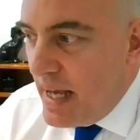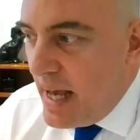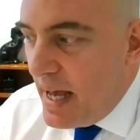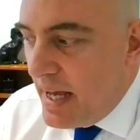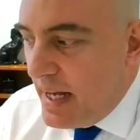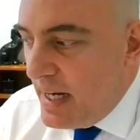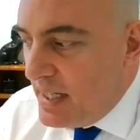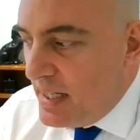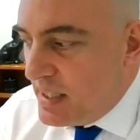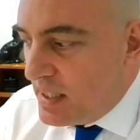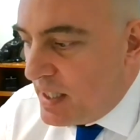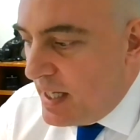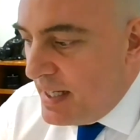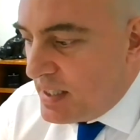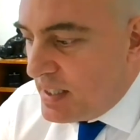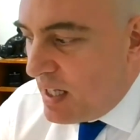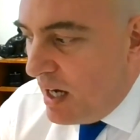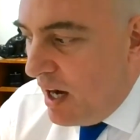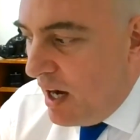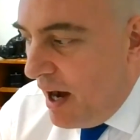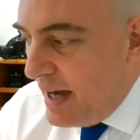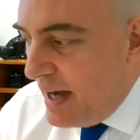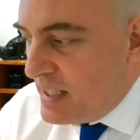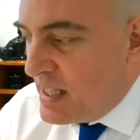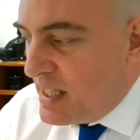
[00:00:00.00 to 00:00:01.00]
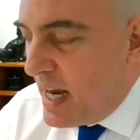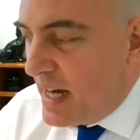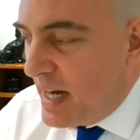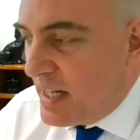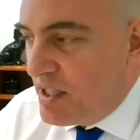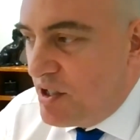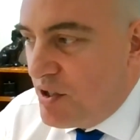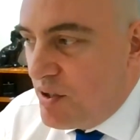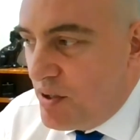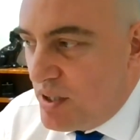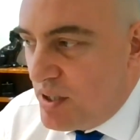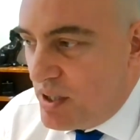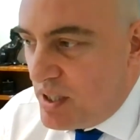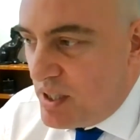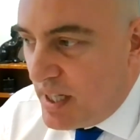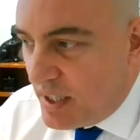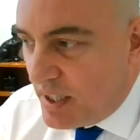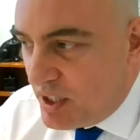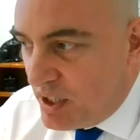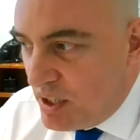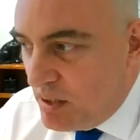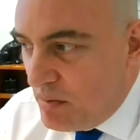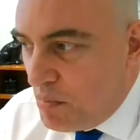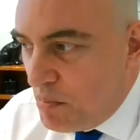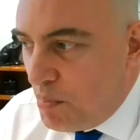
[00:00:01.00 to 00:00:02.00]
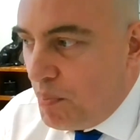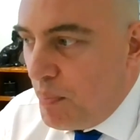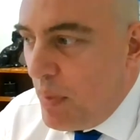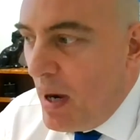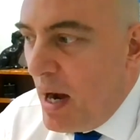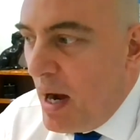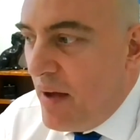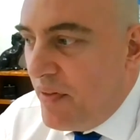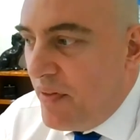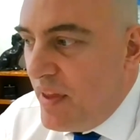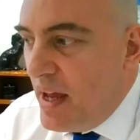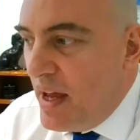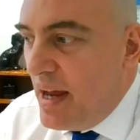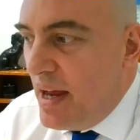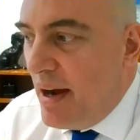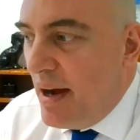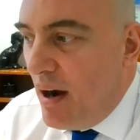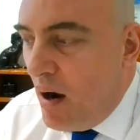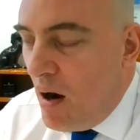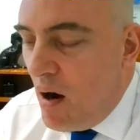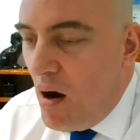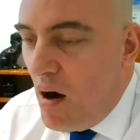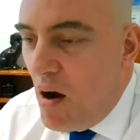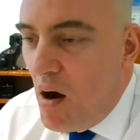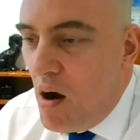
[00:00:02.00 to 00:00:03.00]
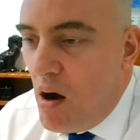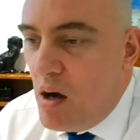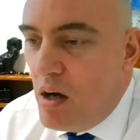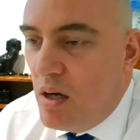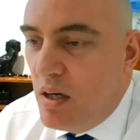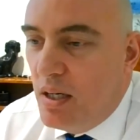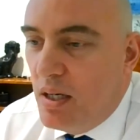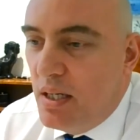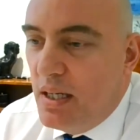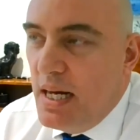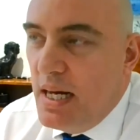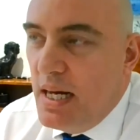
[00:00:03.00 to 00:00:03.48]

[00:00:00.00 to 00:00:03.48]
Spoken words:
yeah, it is. It's a high tax jurisdiction, but there are,